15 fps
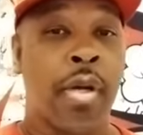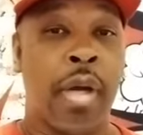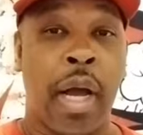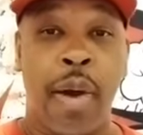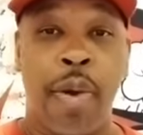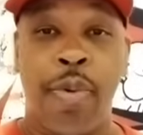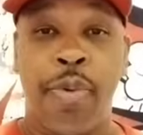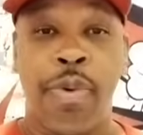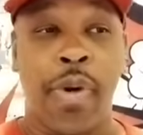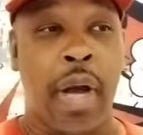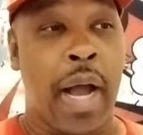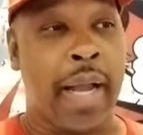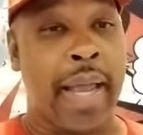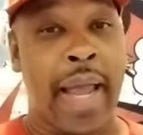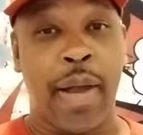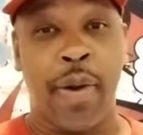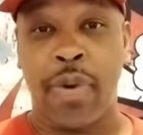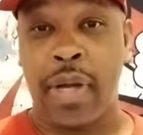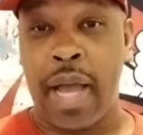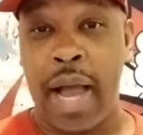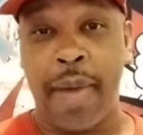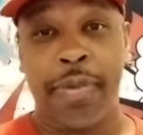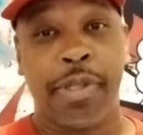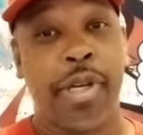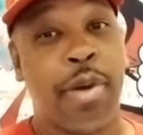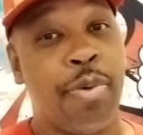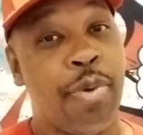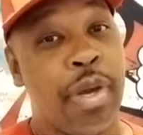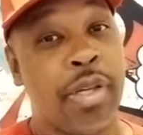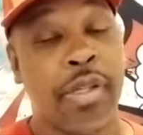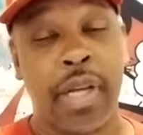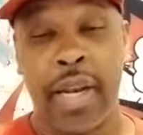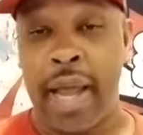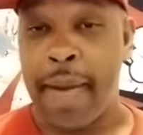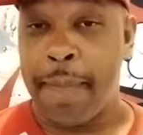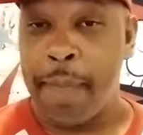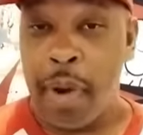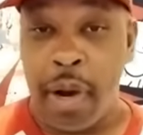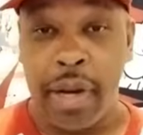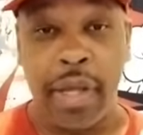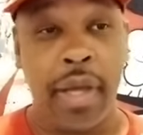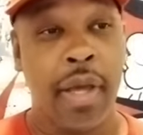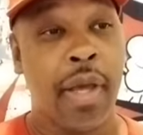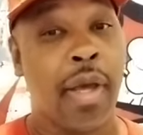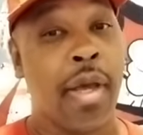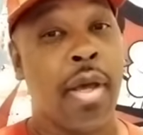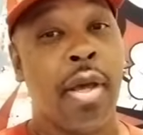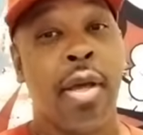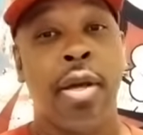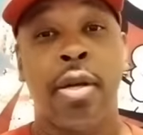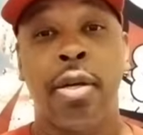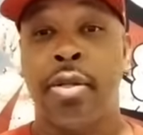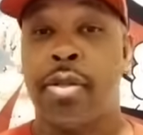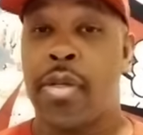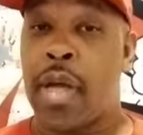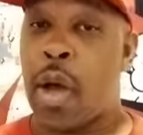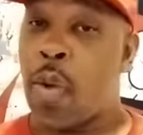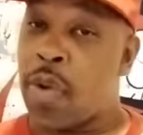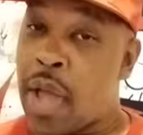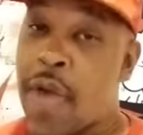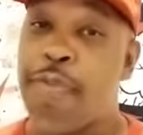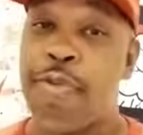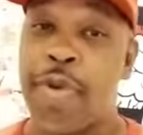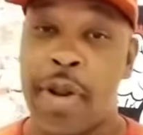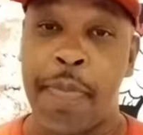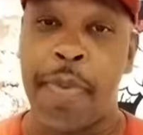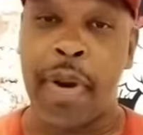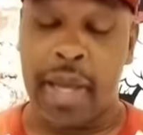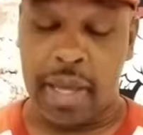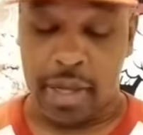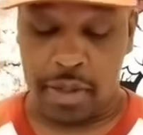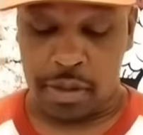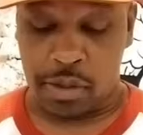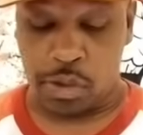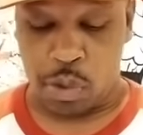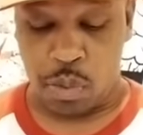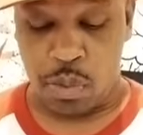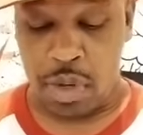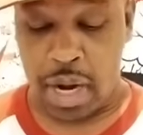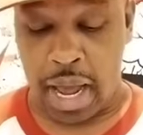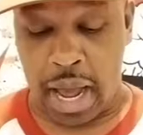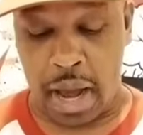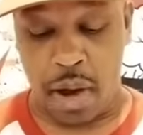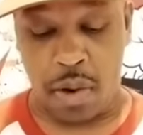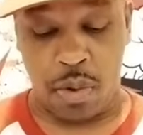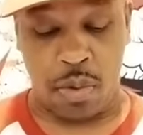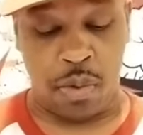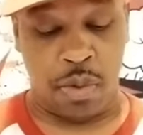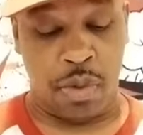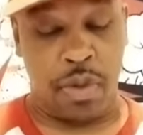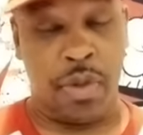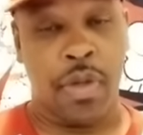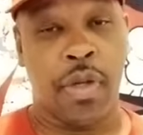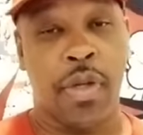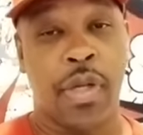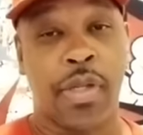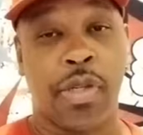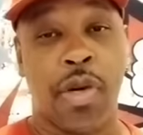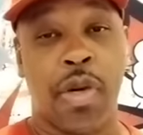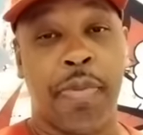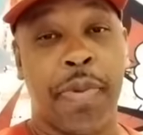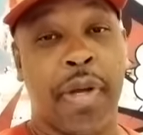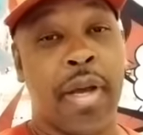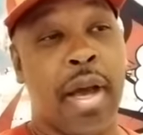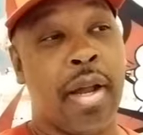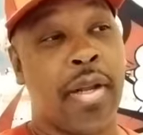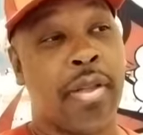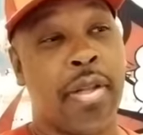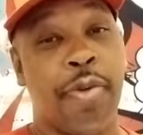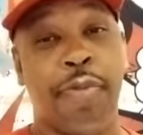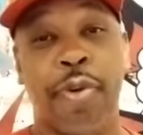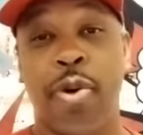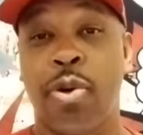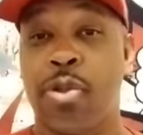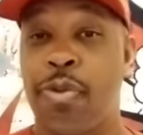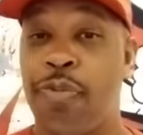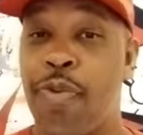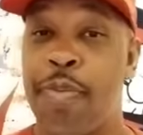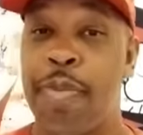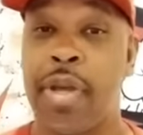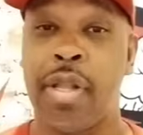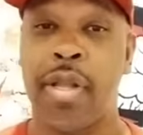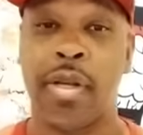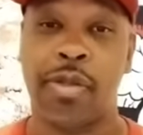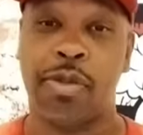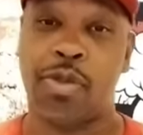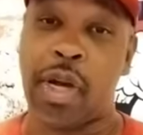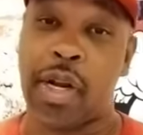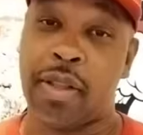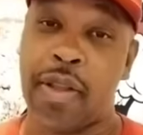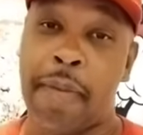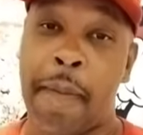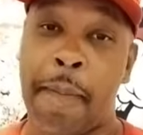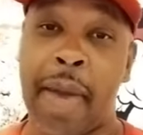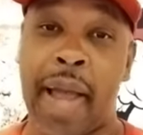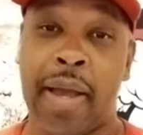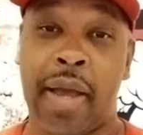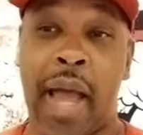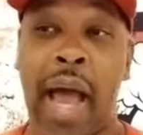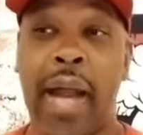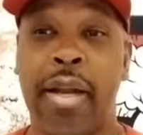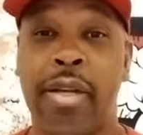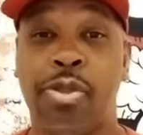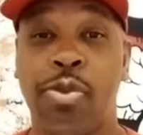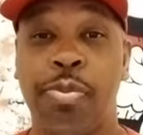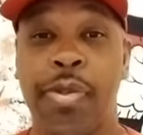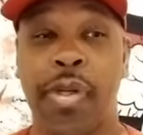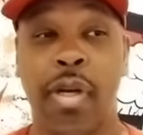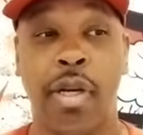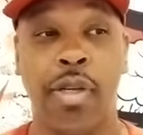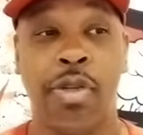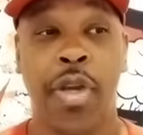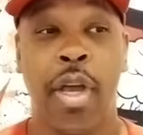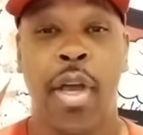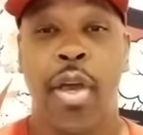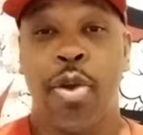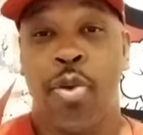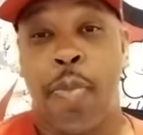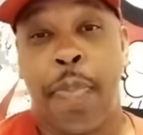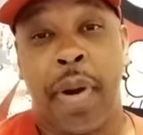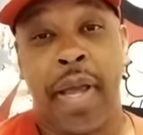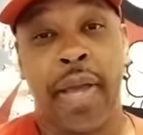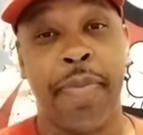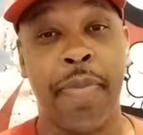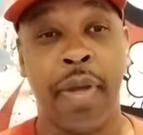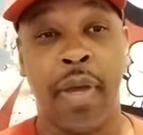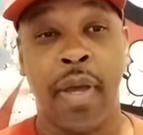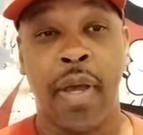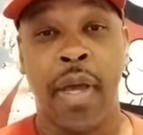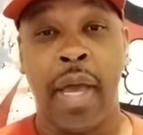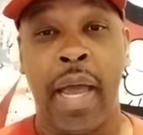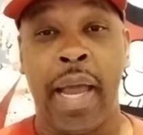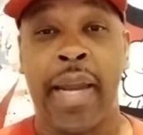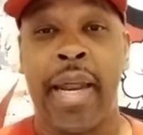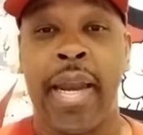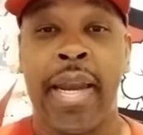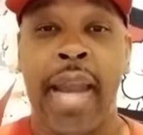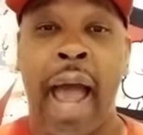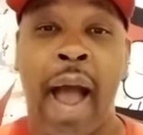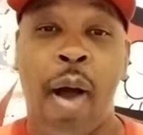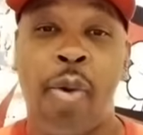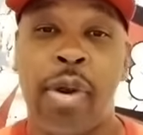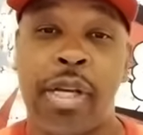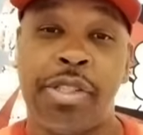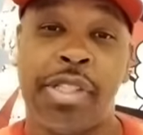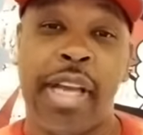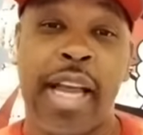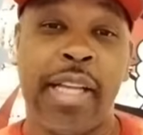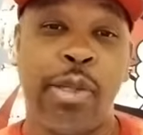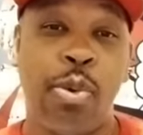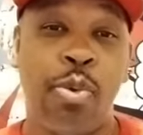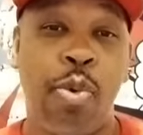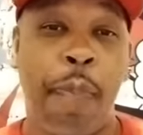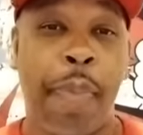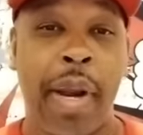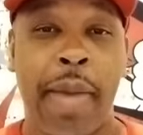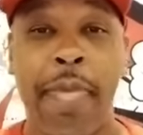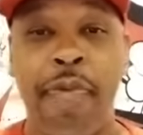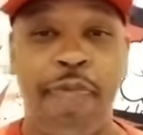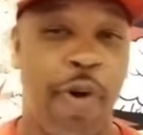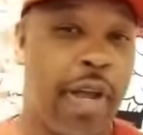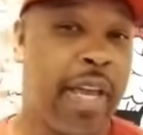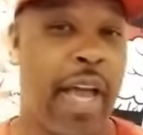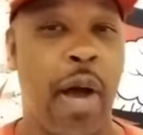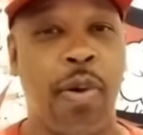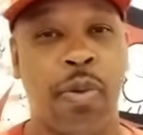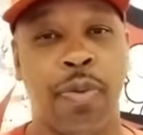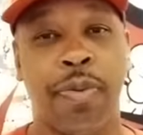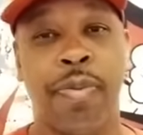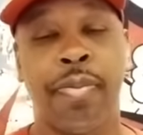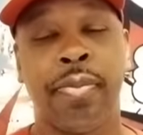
I can't go to commissary, you ain't sending that money. Oh yeah, I'm feeling played. So now it's gonna be kind of difficult for me to try to double back and holler at you because you played me. And then now that same dude you played me for, he gone.